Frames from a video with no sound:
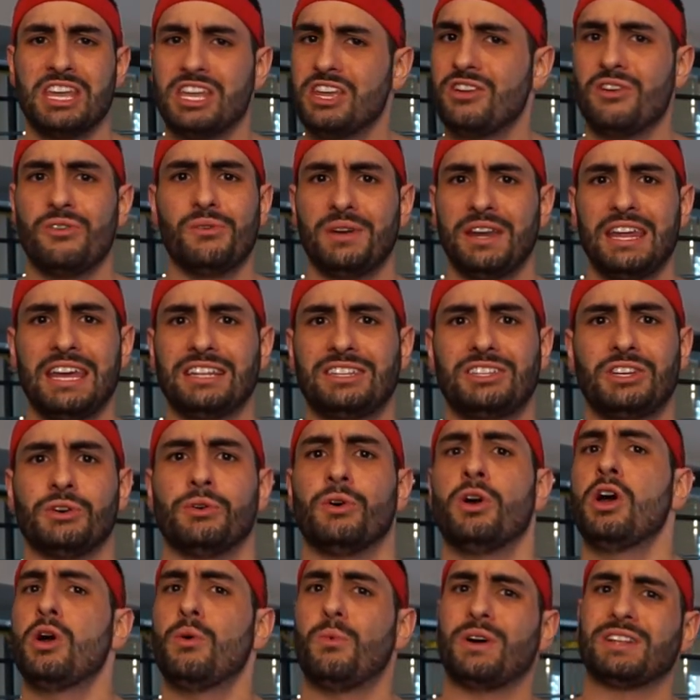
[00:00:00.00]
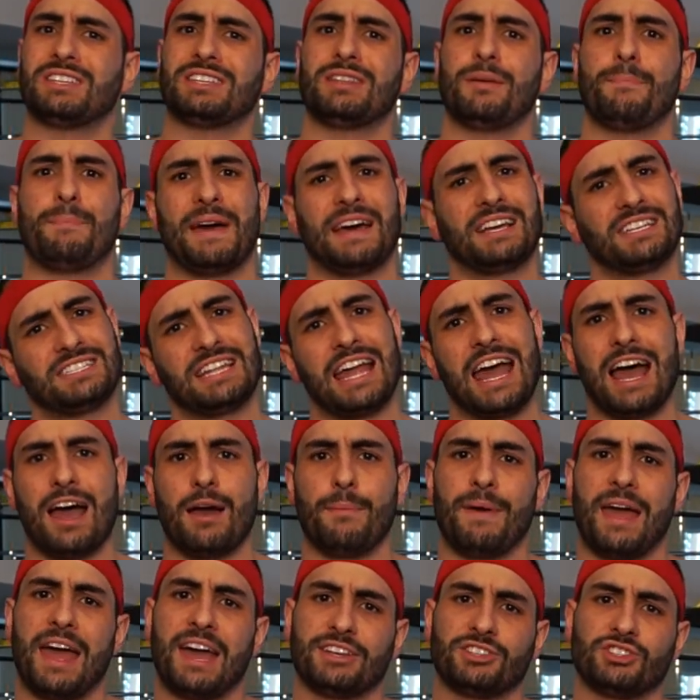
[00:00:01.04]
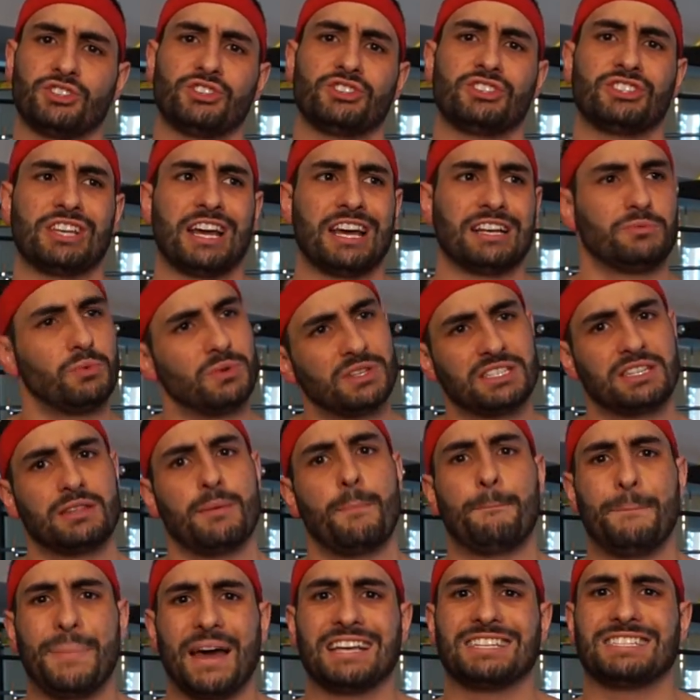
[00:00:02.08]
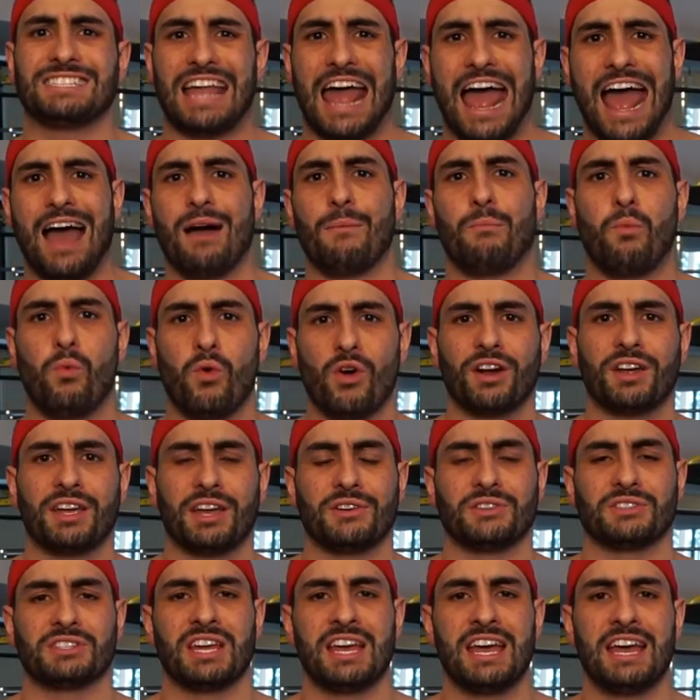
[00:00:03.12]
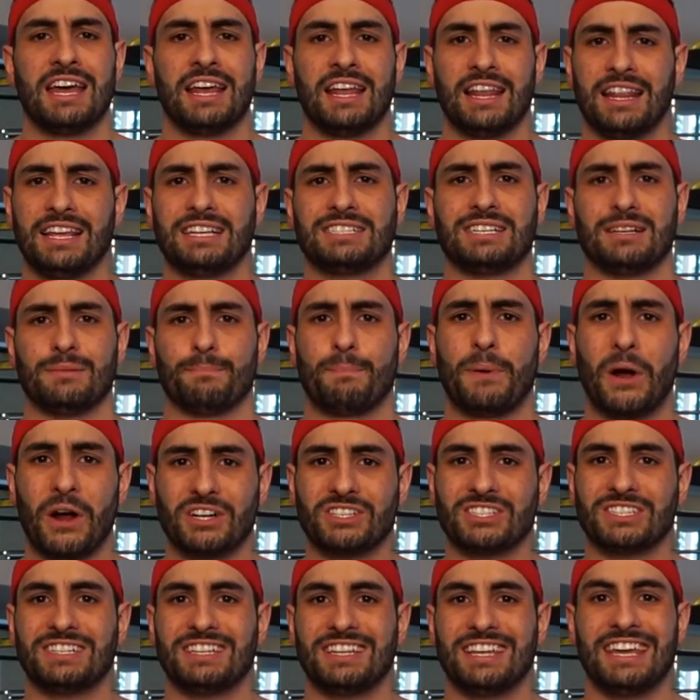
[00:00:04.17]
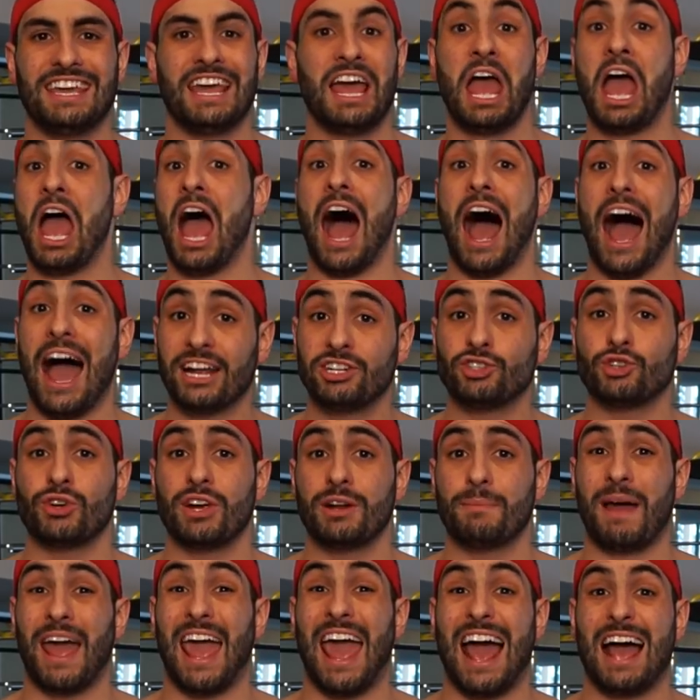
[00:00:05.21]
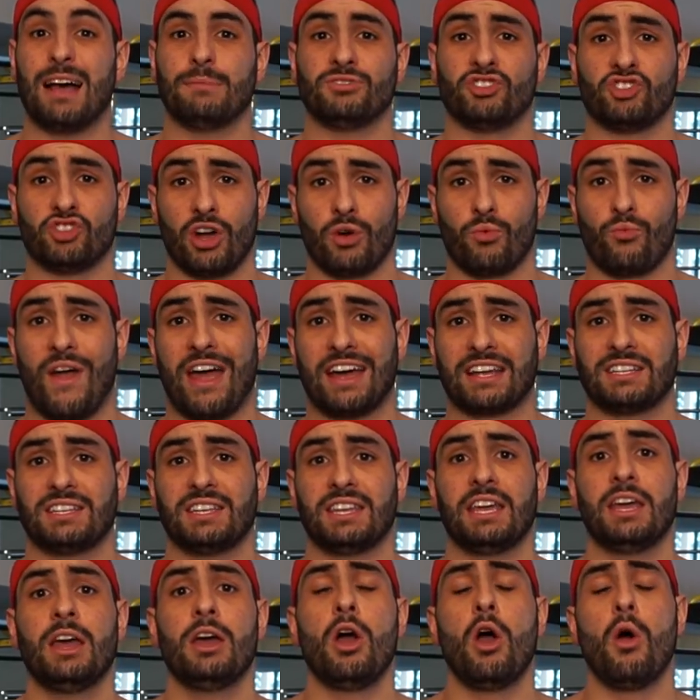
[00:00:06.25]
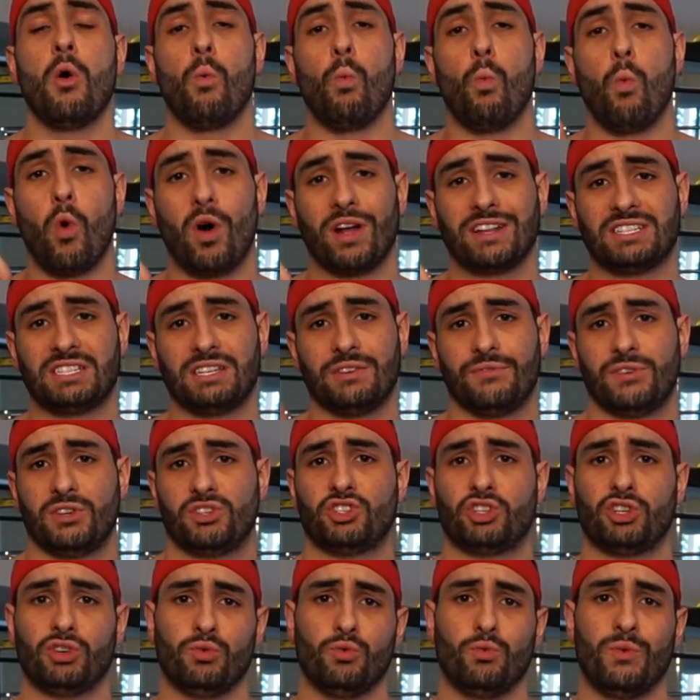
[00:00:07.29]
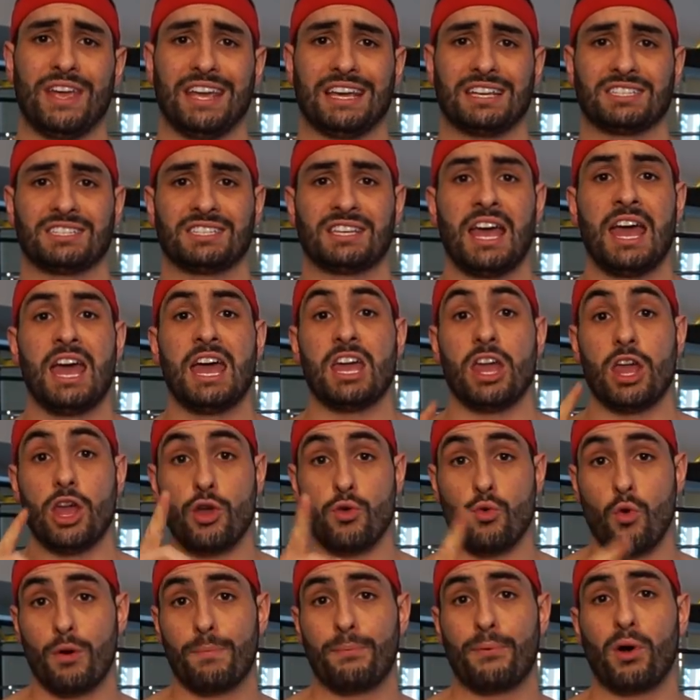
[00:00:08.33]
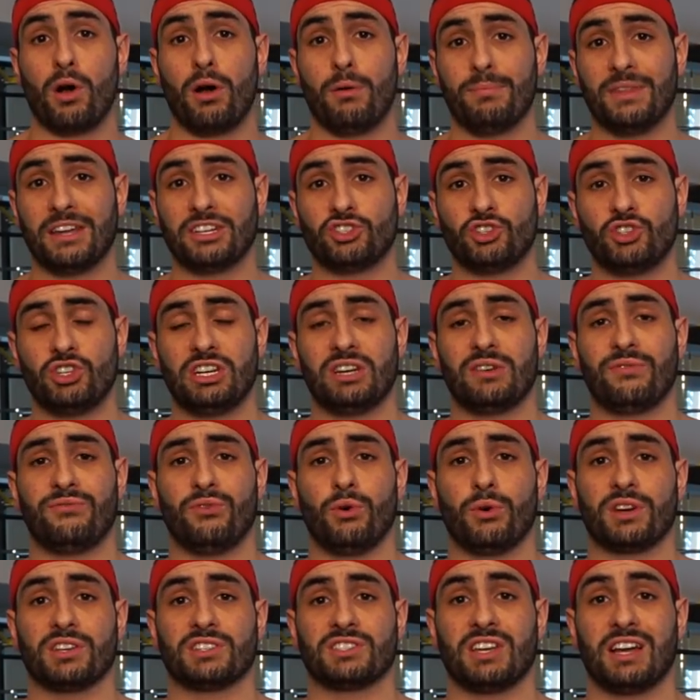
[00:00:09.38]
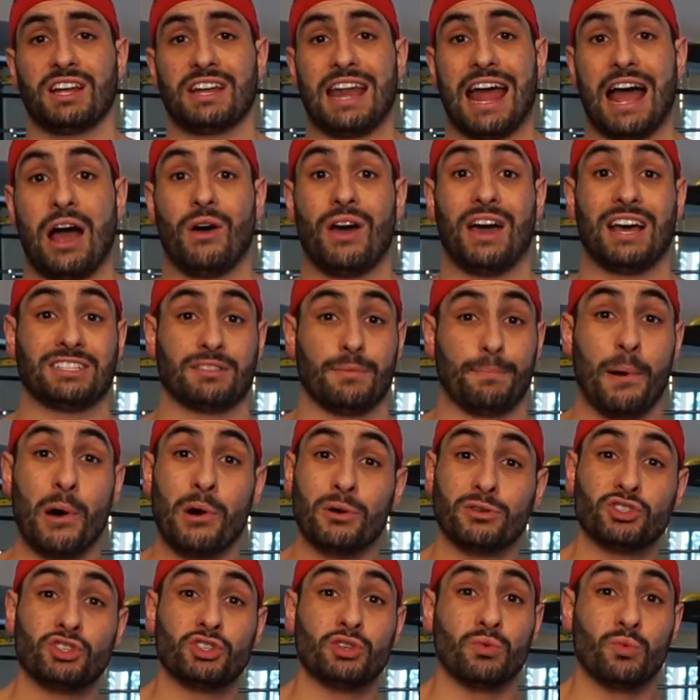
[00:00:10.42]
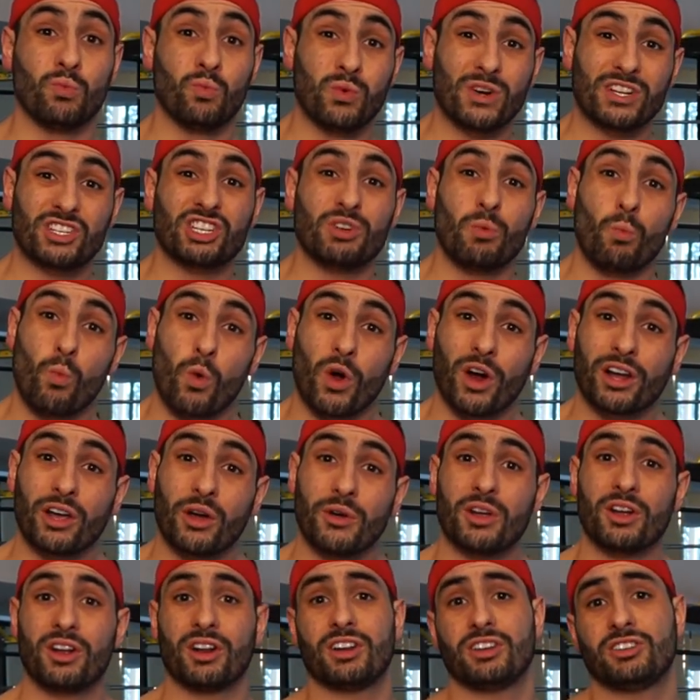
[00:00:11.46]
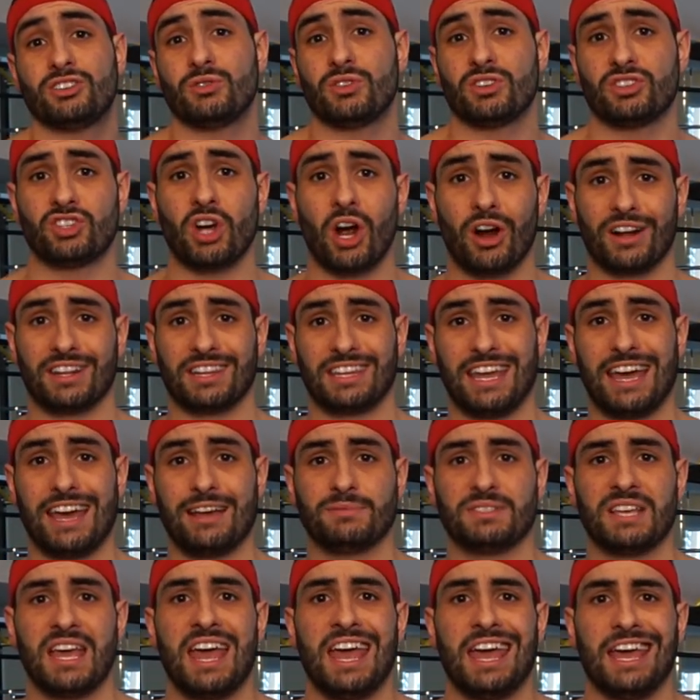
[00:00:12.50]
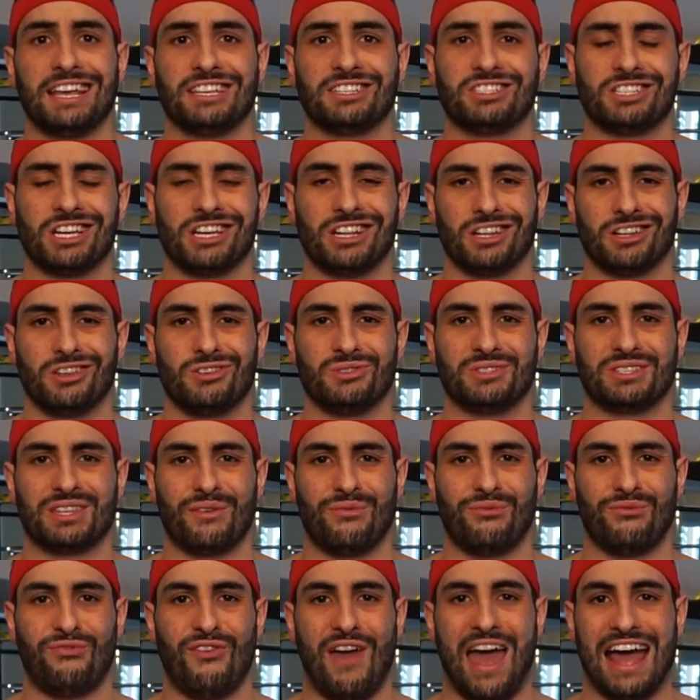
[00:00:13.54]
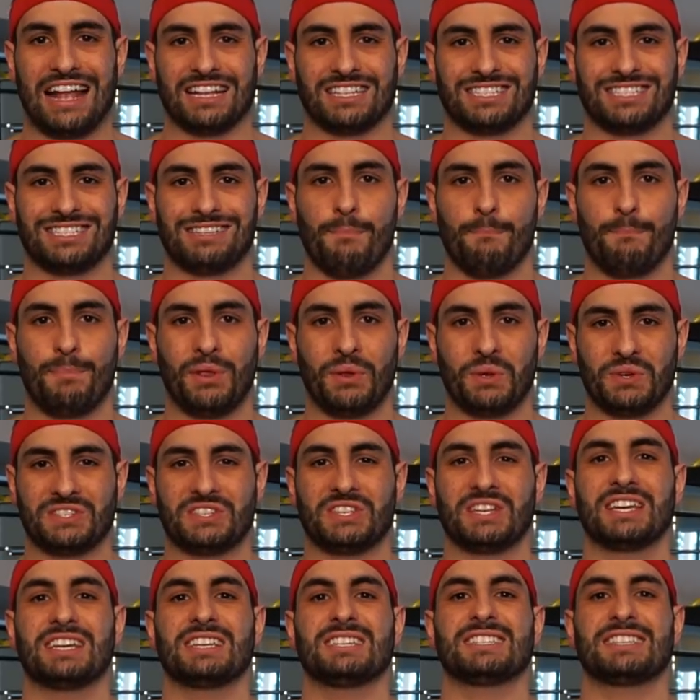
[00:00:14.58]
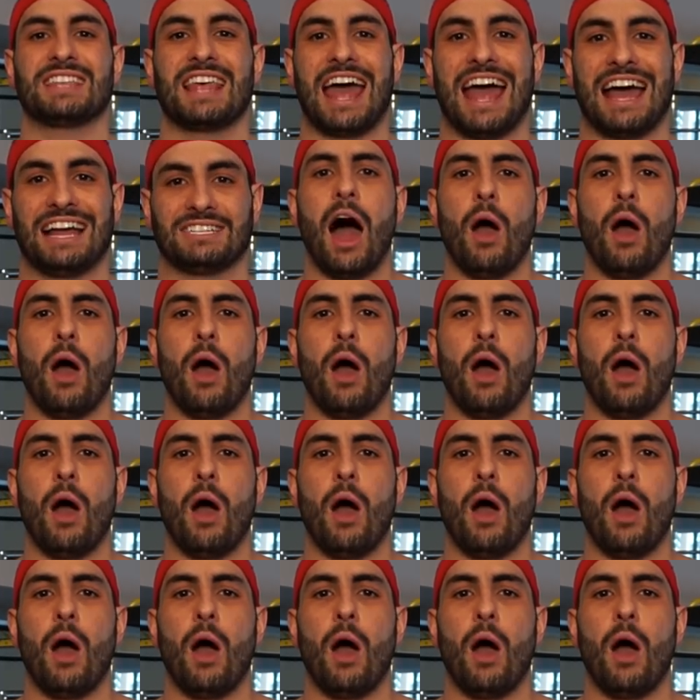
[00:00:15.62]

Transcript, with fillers: You don't need to. What's the best ab exercise? What's the best ab workout? Listen, personally, I train my abs directly once every 2 weeks. Your problem that you need to focus on now, as opposed to which workout you're gonna do to target the abs, is to lose the fat. Simplistic as that.